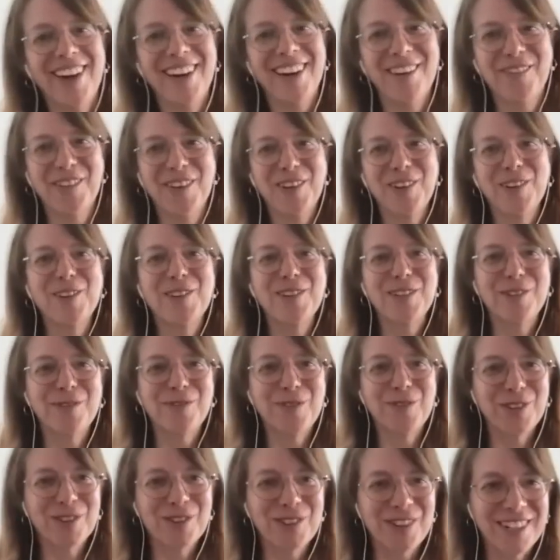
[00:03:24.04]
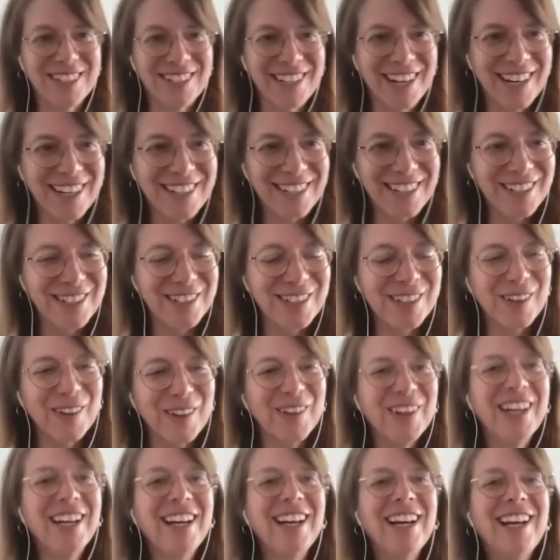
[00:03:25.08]
right? if you lose a full transaction.
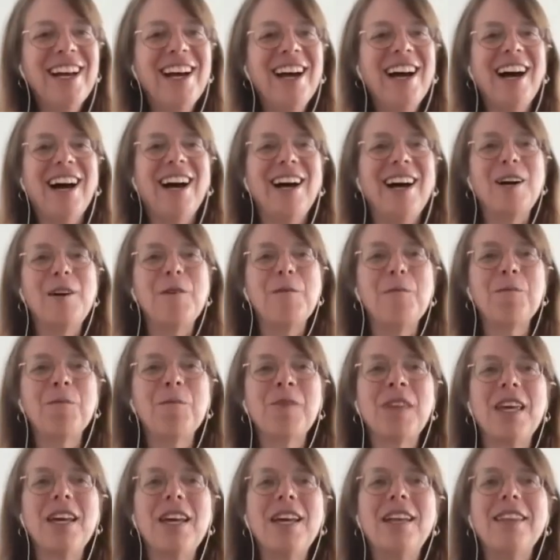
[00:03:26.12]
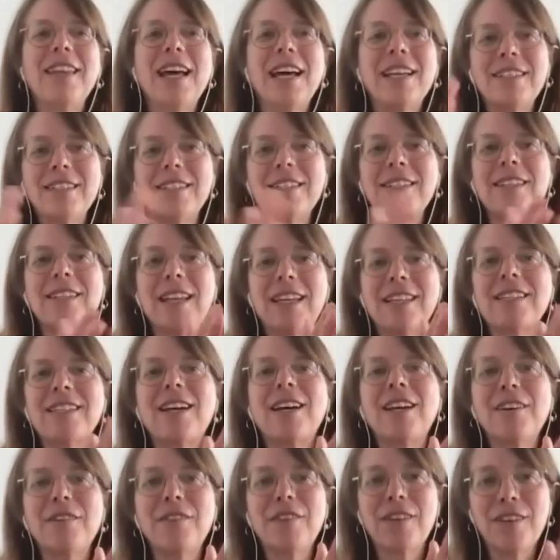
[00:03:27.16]
So um, that's that's
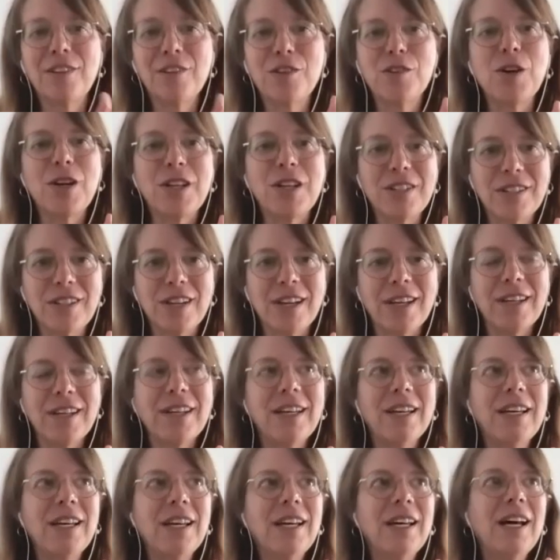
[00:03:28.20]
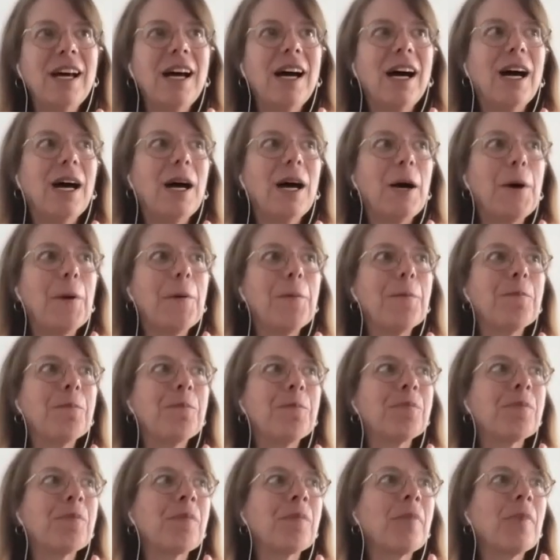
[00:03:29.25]
kind of on the trust side.
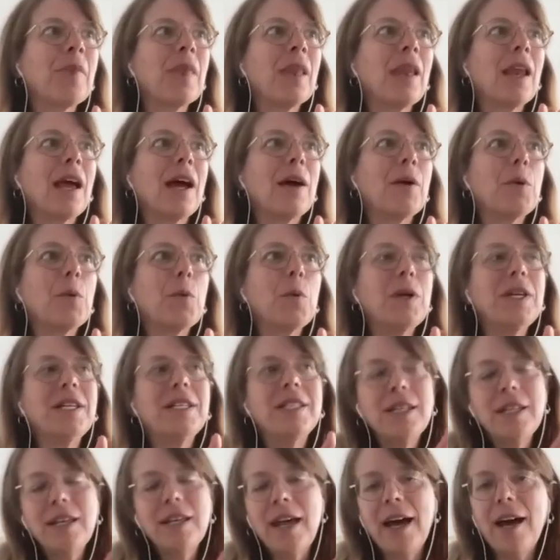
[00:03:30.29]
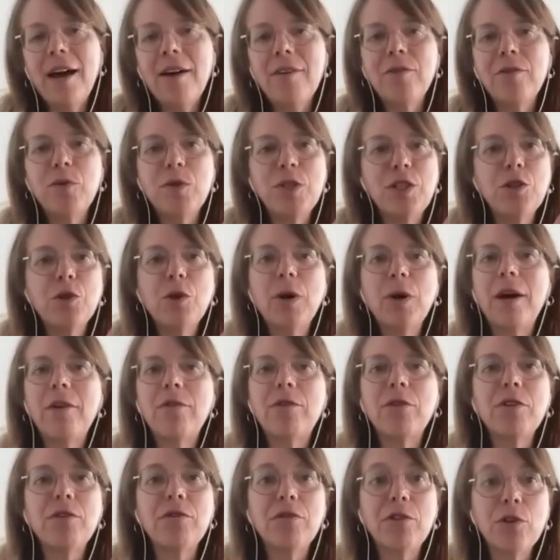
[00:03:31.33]
Um, we did have we do
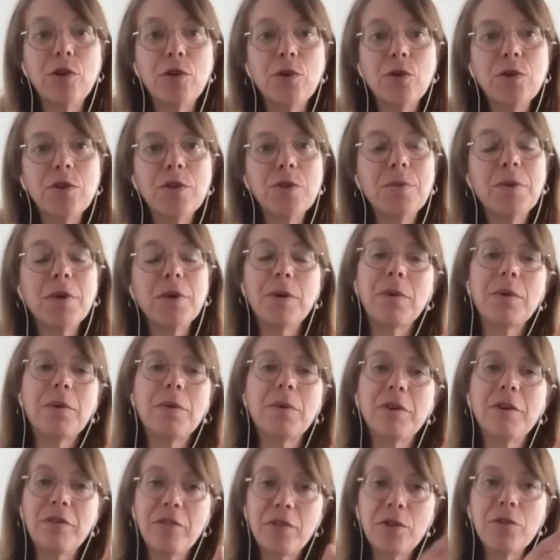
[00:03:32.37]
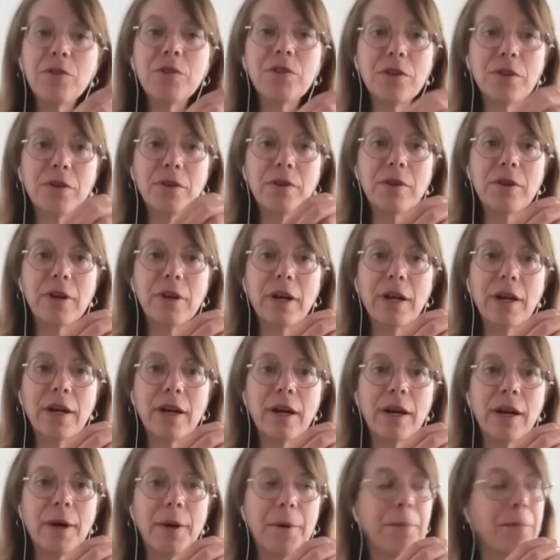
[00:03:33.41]
have reviews, but reviews are uh,
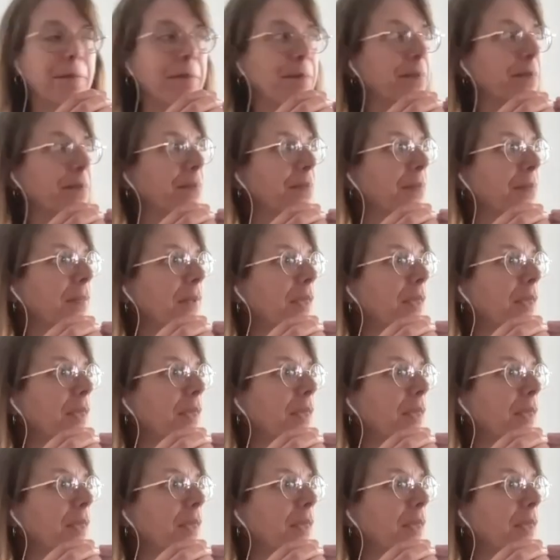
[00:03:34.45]
um,